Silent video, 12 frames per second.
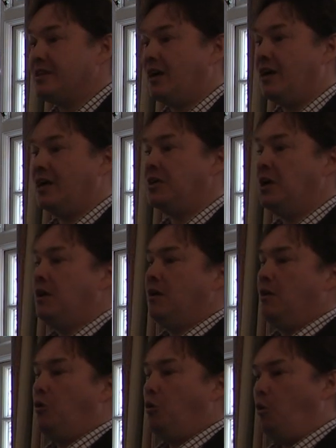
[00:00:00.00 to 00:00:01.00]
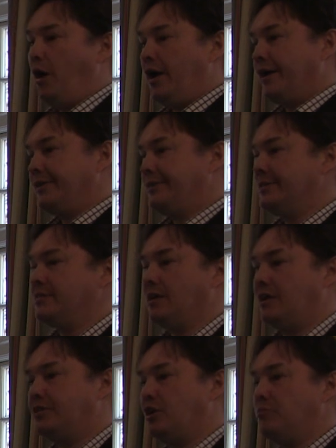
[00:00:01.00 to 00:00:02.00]
side, where it is
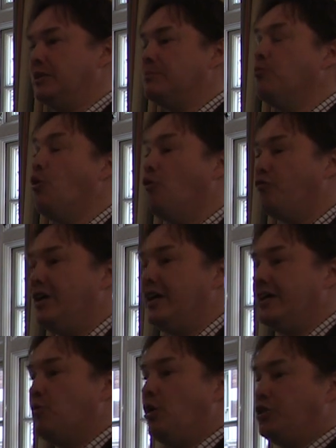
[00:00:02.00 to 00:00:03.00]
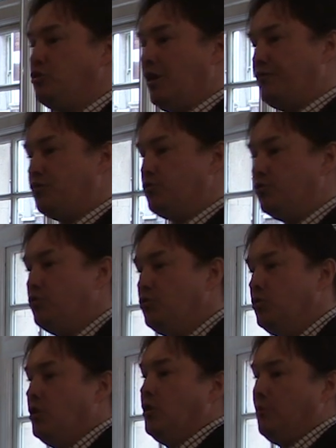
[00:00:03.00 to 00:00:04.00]
a little bit more vague what you have to
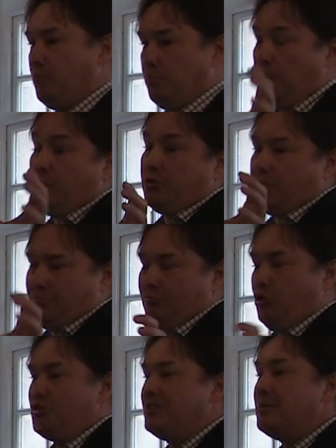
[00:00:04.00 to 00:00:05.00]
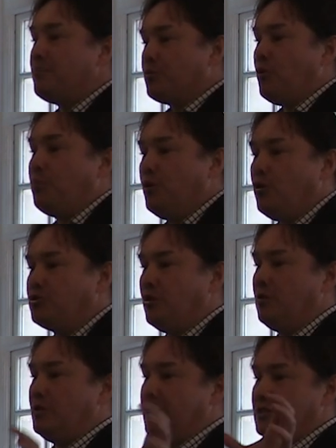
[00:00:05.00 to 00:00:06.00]
do, but the same
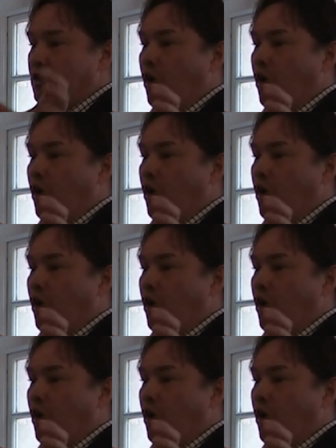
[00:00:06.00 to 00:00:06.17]
proposal is